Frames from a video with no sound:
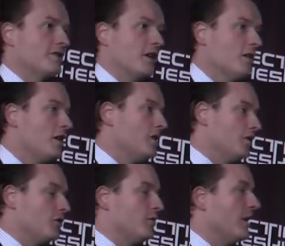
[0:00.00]
So you
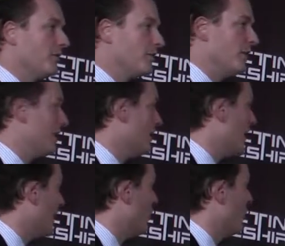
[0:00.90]
should be able to be
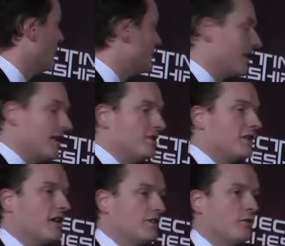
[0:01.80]
at home and take
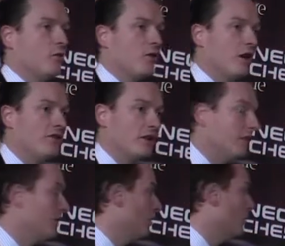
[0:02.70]
education from wherever you
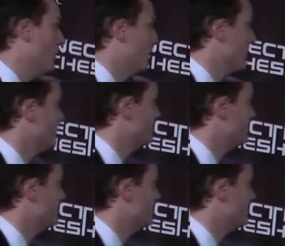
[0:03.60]
live in the world.